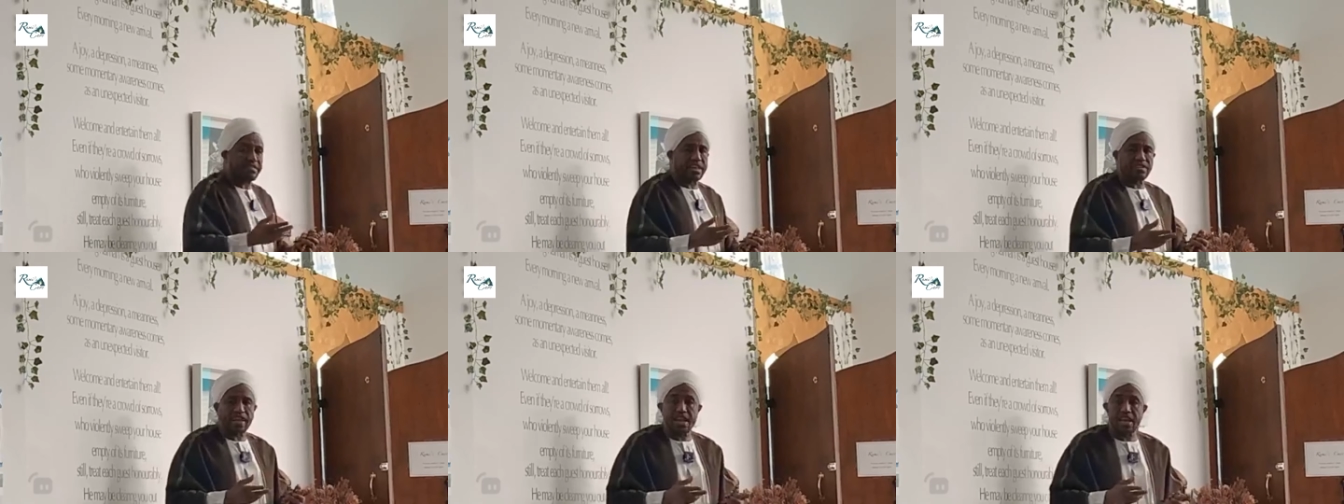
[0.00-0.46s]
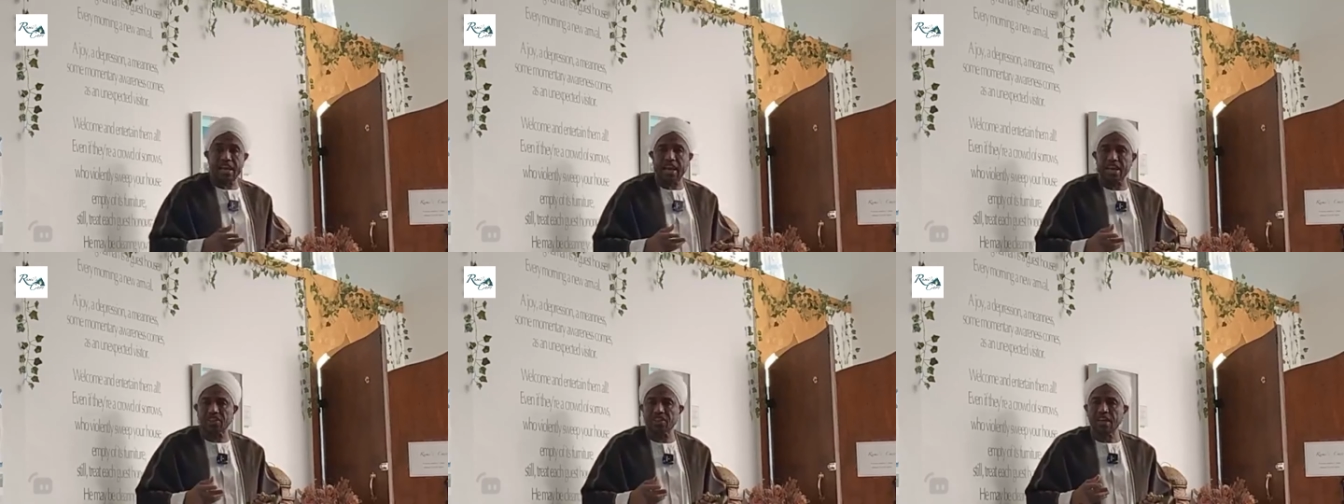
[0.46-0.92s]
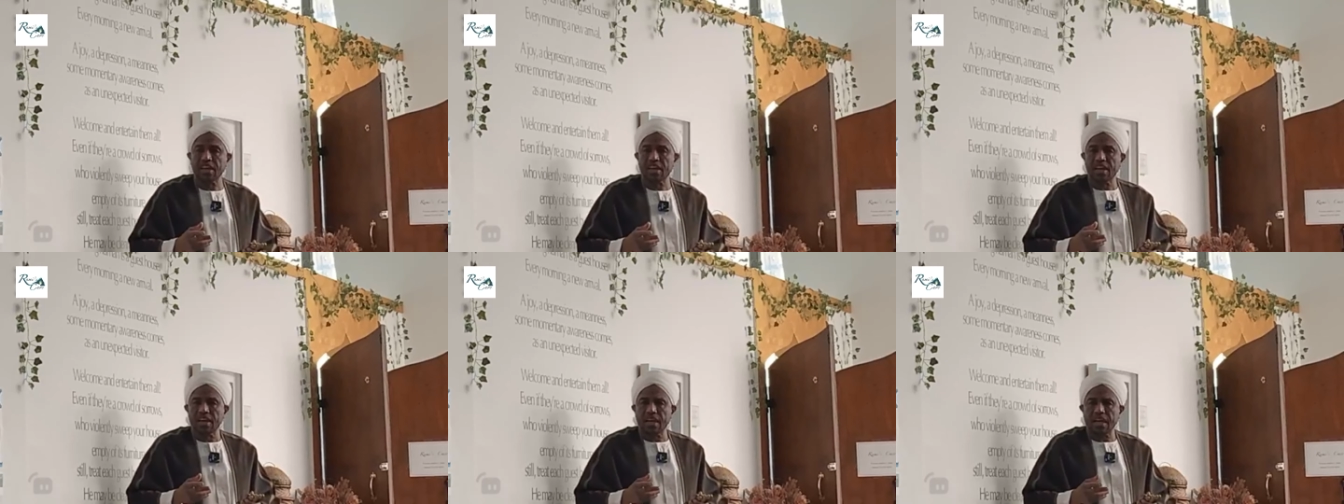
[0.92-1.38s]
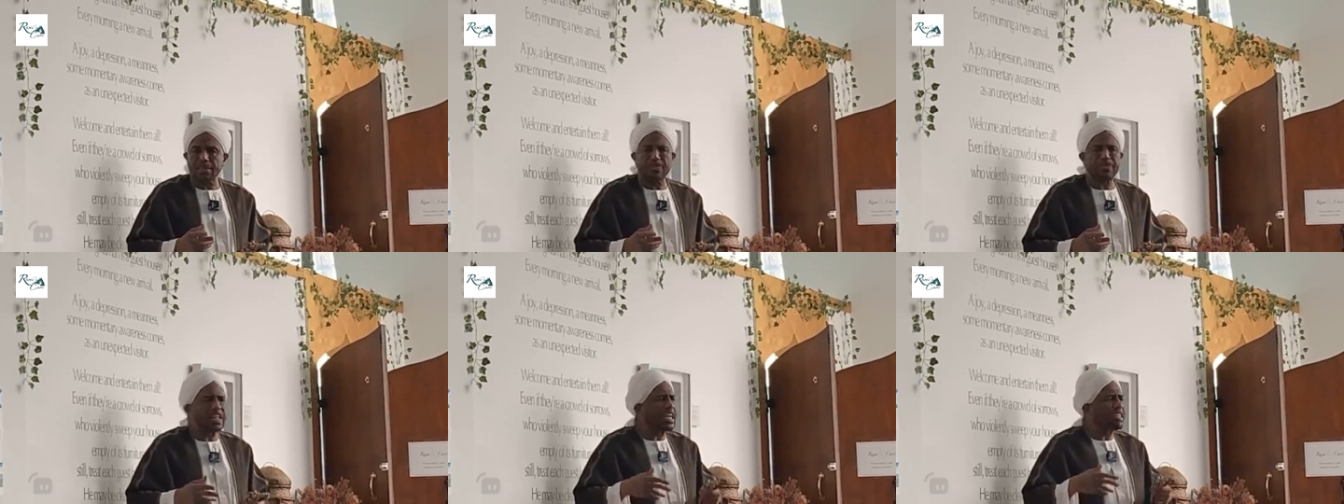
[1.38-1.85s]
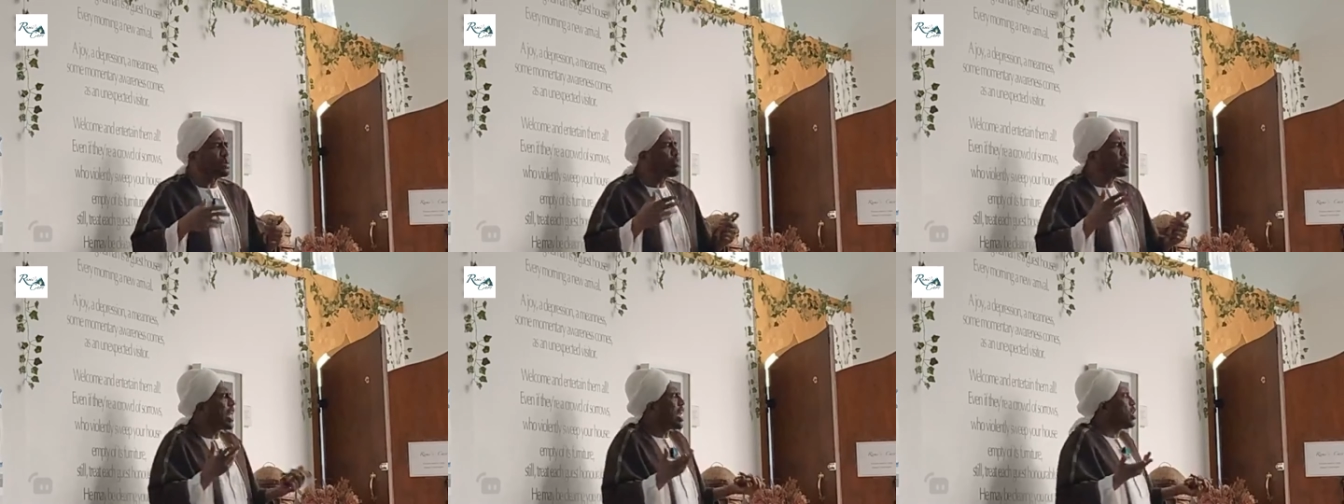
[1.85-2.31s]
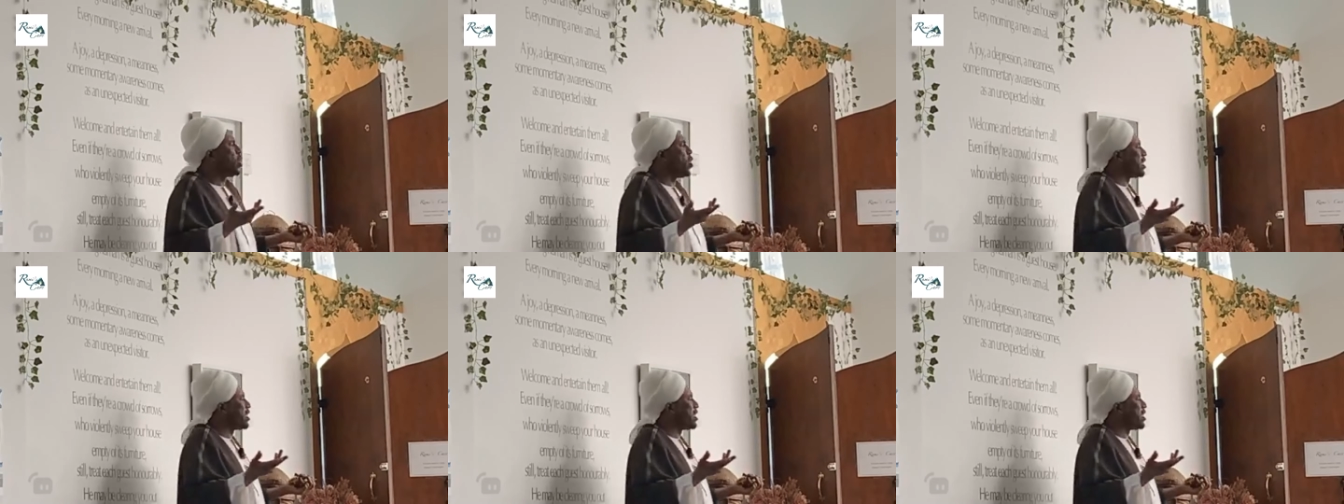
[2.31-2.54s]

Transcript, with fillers: as they say in English. And the Prophet asked them, what are you